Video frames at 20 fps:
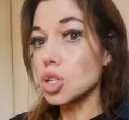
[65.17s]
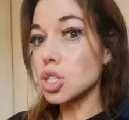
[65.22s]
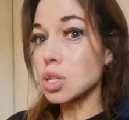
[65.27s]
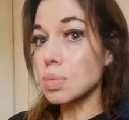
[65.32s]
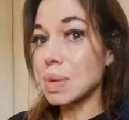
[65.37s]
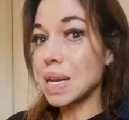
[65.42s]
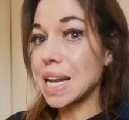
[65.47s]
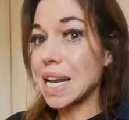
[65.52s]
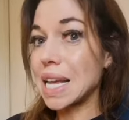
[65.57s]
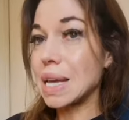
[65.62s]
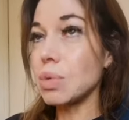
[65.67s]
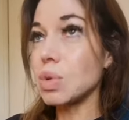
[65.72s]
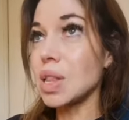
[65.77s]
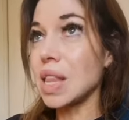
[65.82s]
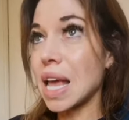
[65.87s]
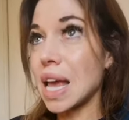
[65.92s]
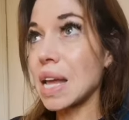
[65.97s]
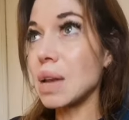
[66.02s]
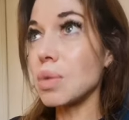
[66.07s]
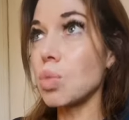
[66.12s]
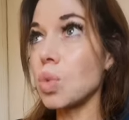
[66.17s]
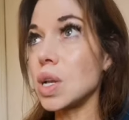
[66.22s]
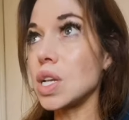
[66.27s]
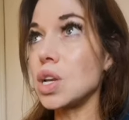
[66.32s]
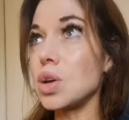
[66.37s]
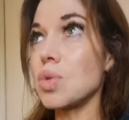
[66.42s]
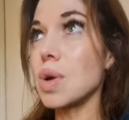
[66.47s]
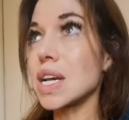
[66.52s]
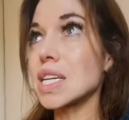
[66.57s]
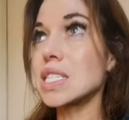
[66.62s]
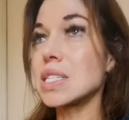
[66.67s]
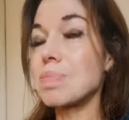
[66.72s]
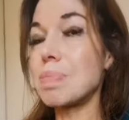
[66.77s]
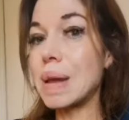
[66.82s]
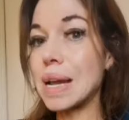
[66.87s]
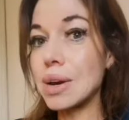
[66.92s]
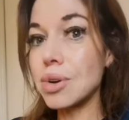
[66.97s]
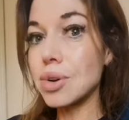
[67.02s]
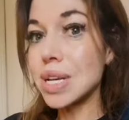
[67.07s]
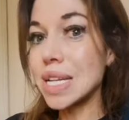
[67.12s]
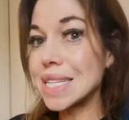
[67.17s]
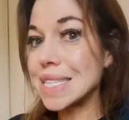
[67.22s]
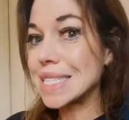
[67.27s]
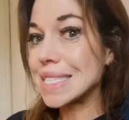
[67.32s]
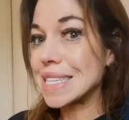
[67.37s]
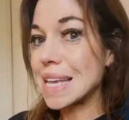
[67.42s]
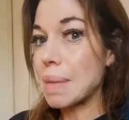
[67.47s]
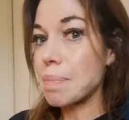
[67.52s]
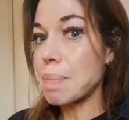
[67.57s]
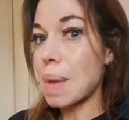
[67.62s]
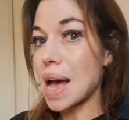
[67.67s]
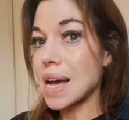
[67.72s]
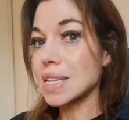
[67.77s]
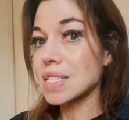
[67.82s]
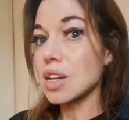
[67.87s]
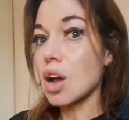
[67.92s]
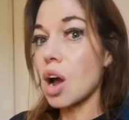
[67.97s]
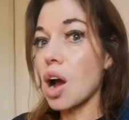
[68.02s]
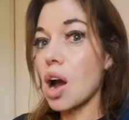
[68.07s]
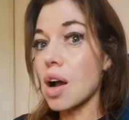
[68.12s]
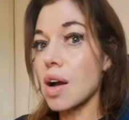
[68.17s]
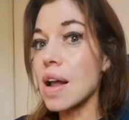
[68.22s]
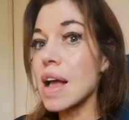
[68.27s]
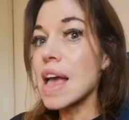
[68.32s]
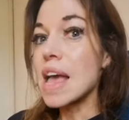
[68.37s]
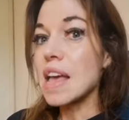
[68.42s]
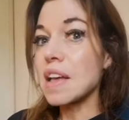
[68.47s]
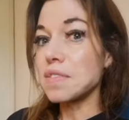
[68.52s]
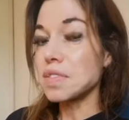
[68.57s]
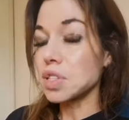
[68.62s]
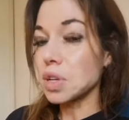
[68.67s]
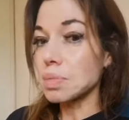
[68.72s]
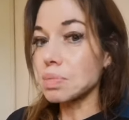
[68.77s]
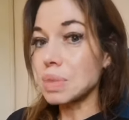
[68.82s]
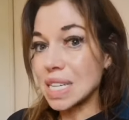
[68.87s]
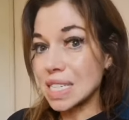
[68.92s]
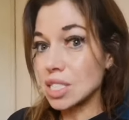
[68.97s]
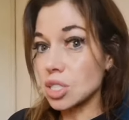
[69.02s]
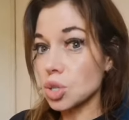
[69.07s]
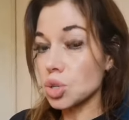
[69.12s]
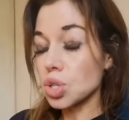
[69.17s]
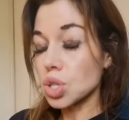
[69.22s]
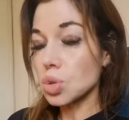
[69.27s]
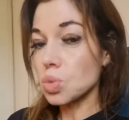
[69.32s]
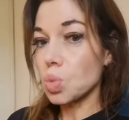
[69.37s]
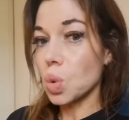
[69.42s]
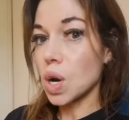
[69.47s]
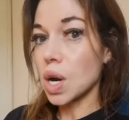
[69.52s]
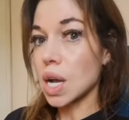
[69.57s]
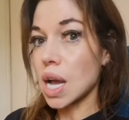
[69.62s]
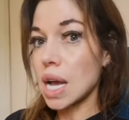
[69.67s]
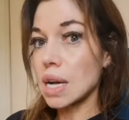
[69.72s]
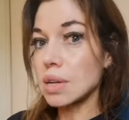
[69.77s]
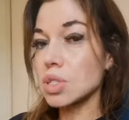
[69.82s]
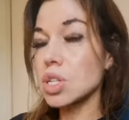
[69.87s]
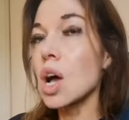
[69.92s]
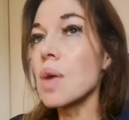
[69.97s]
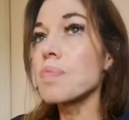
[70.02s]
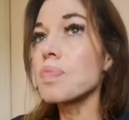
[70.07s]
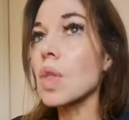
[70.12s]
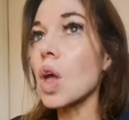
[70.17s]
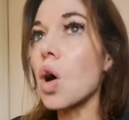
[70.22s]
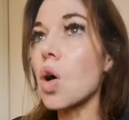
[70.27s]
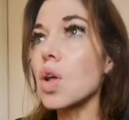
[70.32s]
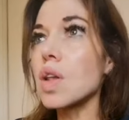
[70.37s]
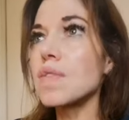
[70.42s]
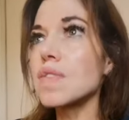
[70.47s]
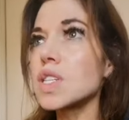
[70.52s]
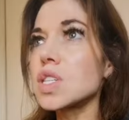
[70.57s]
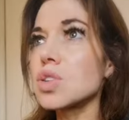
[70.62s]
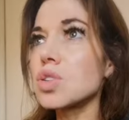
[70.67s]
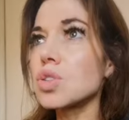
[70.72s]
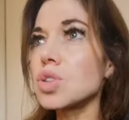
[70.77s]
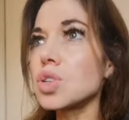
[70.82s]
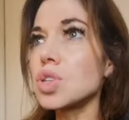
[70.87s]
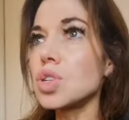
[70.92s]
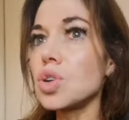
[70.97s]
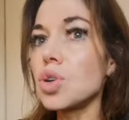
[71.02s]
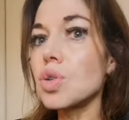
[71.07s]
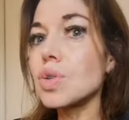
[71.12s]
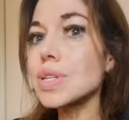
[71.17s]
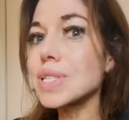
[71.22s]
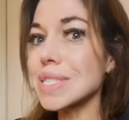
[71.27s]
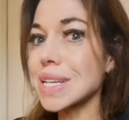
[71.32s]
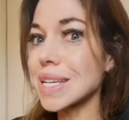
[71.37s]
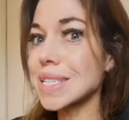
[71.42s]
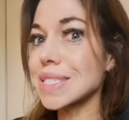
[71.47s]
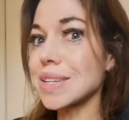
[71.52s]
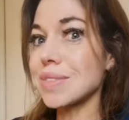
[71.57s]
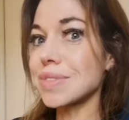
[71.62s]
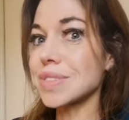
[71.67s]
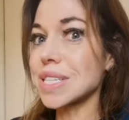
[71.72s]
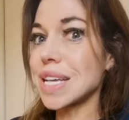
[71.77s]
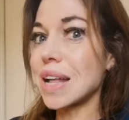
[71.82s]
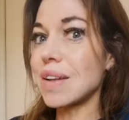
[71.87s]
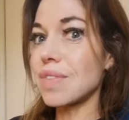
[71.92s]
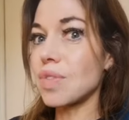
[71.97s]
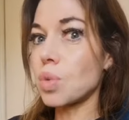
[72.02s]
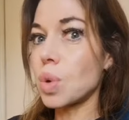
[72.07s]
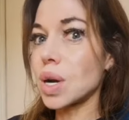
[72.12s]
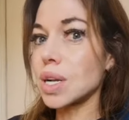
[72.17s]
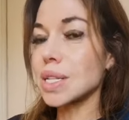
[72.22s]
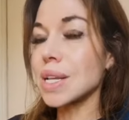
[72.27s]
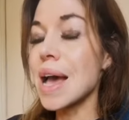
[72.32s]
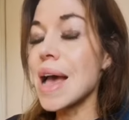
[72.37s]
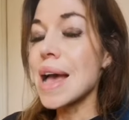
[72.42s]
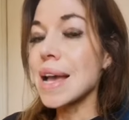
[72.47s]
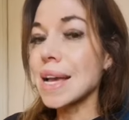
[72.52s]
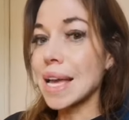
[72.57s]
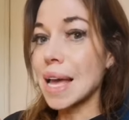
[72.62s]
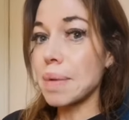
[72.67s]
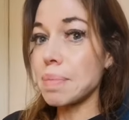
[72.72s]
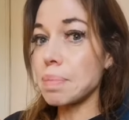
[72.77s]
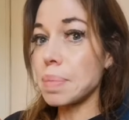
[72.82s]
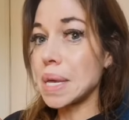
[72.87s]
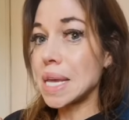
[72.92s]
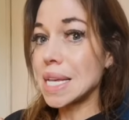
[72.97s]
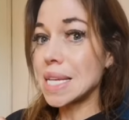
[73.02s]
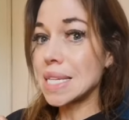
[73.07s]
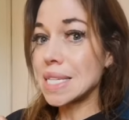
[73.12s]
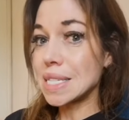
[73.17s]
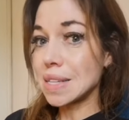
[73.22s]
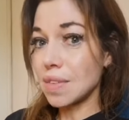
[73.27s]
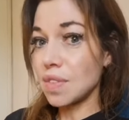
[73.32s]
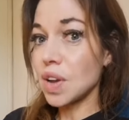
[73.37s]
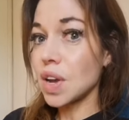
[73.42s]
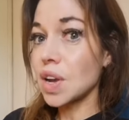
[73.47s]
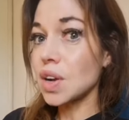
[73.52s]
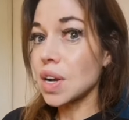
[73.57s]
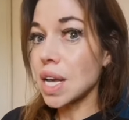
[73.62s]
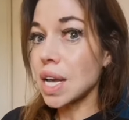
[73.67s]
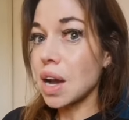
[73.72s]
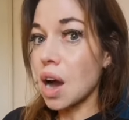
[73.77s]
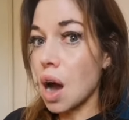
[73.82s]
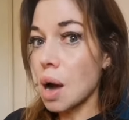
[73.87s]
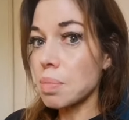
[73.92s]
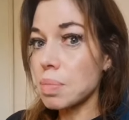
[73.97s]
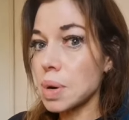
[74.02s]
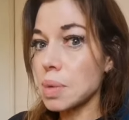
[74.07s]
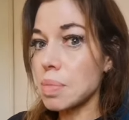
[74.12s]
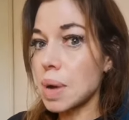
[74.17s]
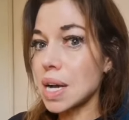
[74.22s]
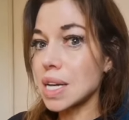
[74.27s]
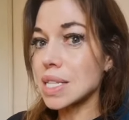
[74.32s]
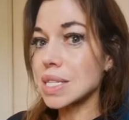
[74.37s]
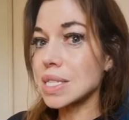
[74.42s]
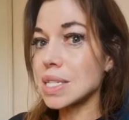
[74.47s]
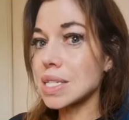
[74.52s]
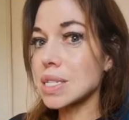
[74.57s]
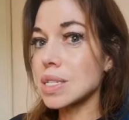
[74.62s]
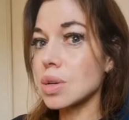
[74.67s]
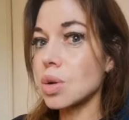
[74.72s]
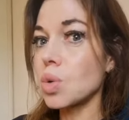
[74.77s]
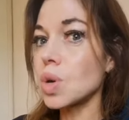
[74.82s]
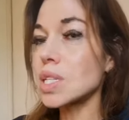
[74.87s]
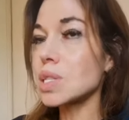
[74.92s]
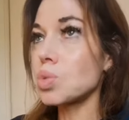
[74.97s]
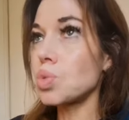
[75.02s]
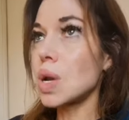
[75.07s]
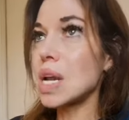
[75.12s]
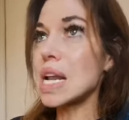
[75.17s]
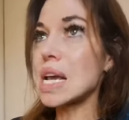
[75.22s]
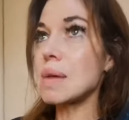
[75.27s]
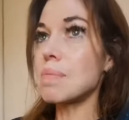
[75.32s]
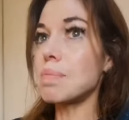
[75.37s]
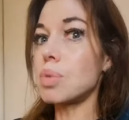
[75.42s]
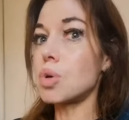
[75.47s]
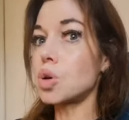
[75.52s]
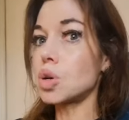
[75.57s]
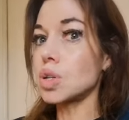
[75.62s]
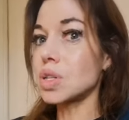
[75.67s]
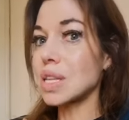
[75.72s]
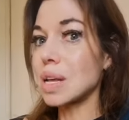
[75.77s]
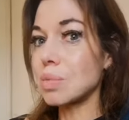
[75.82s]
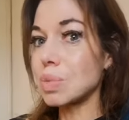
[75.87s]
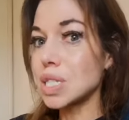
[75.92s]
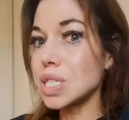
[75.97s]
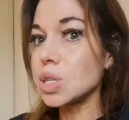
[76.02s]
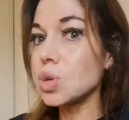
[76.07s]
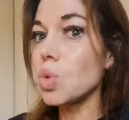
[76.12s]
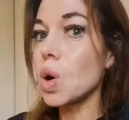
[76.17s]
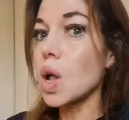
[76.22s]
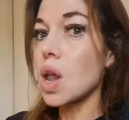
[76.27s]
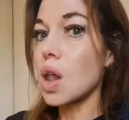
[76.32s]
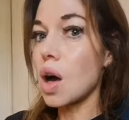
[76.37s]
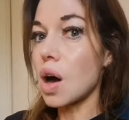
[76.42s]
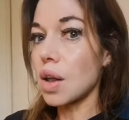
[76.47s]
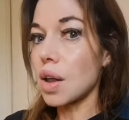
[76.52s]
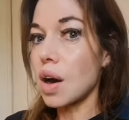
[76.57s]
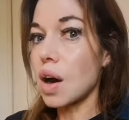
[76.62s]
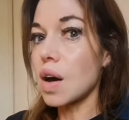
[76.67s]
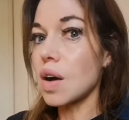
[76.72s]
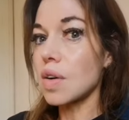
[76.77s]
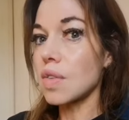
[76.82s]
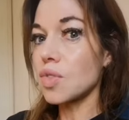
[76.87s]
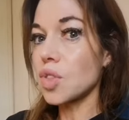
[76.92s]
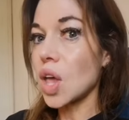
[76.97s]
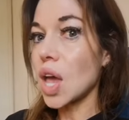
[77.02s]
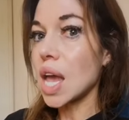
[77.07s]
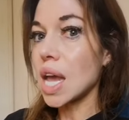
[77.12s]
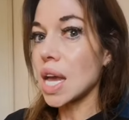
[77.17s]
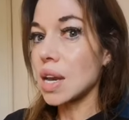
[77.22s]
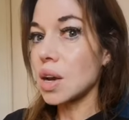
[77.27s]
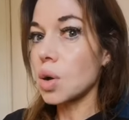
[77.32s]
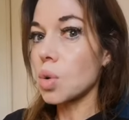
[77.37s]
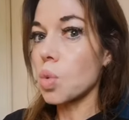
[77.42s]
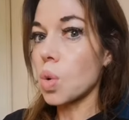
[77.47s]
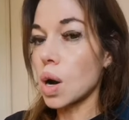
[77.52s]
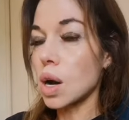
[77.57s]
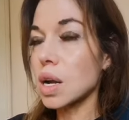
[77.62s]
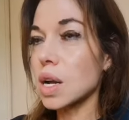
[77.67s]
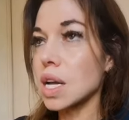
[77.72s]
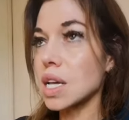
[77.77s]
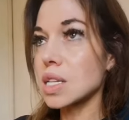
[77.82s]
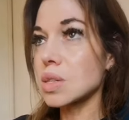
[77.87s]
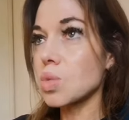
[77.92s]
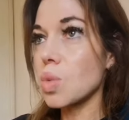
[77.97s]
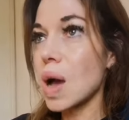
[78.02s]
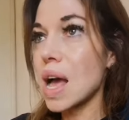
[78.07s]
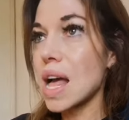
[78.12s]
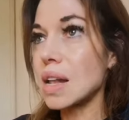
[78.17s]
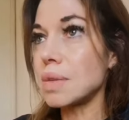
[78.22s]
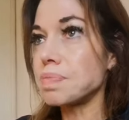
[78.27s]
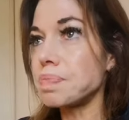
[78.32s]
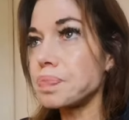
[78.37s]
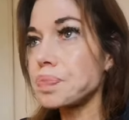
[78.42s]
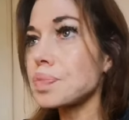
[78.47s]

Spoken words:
ultimately then when you experience setbacks or if something doesn't work out, all of a sudden your sense of self-worth can be severely compromised. So it's really important that we do a lot of the inner work as well.